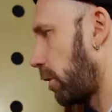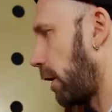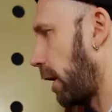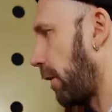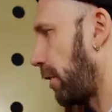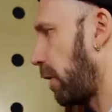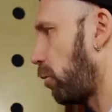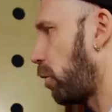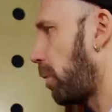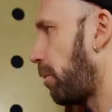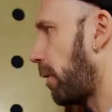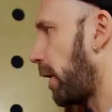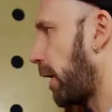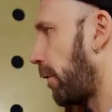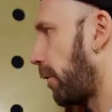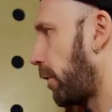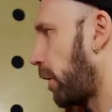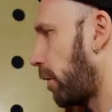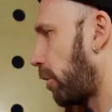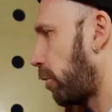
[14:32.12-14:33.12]
And then we
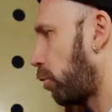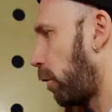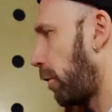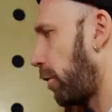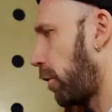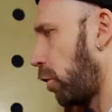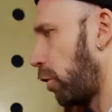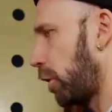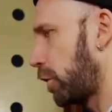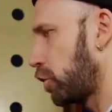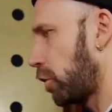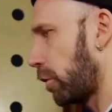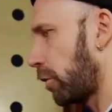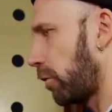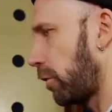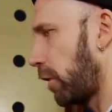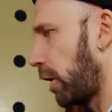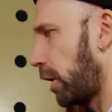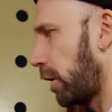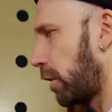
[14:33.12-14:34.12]
blend this with the original
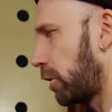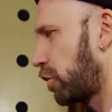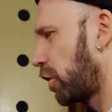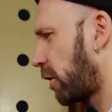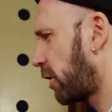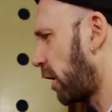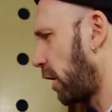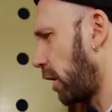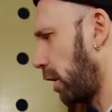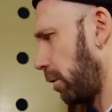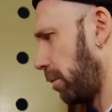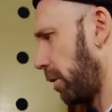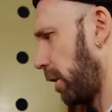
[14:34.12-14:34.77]
snare just a little